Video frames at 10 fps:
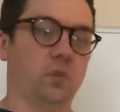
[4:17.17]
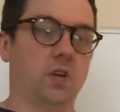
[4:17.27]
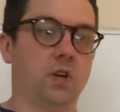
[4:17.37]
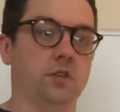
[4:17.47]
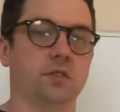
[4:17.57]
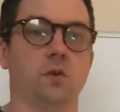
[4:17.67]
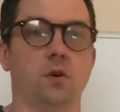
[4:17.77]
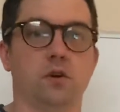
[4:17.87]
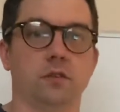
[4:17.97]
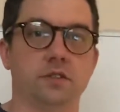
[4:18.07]

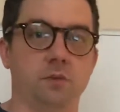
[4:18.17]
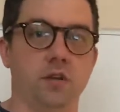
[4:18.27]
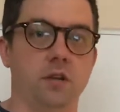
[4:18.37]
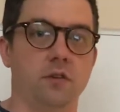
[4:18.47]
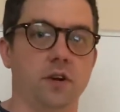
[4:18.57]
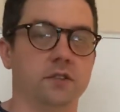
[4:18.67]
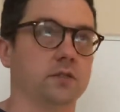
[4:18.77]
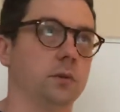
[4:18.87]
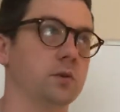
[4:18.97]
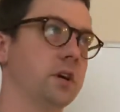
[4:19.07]
historically speaking, right?
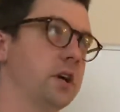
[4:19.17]
So